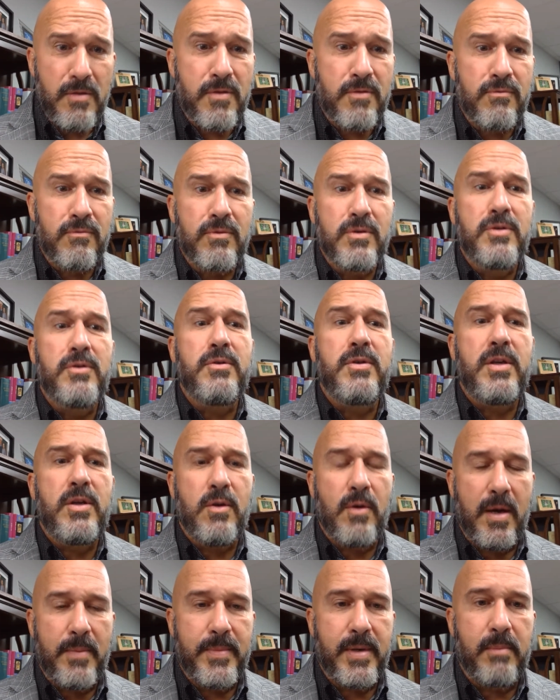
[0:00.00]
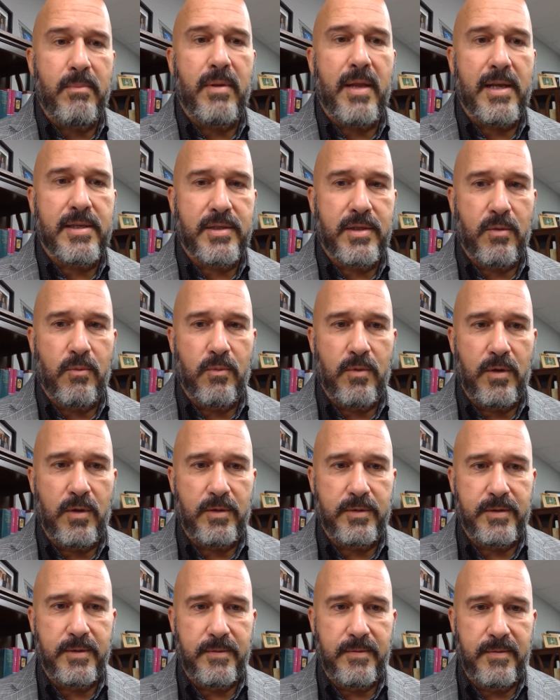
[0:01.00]
Through you, I'm going to bless the
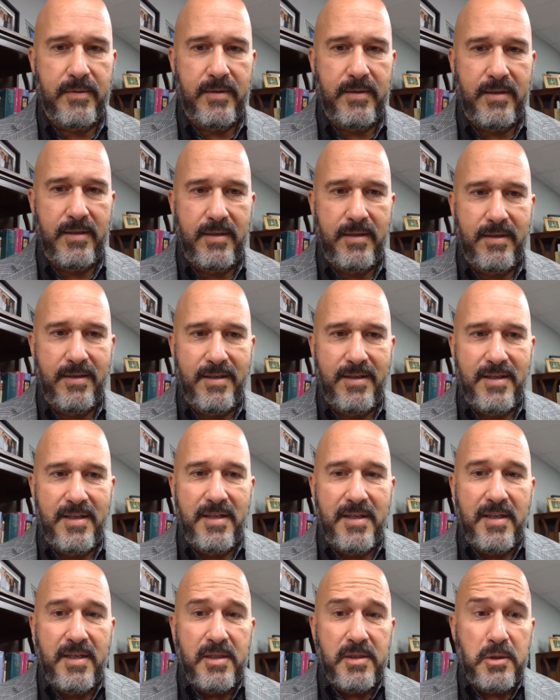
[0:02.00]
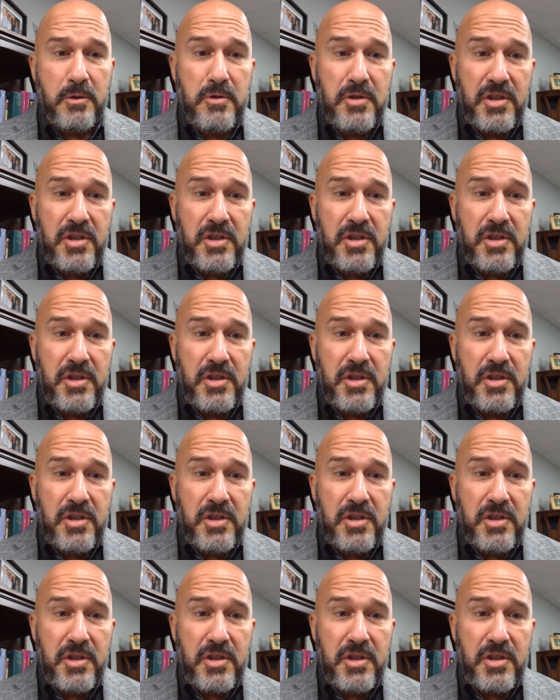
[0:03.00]
world. So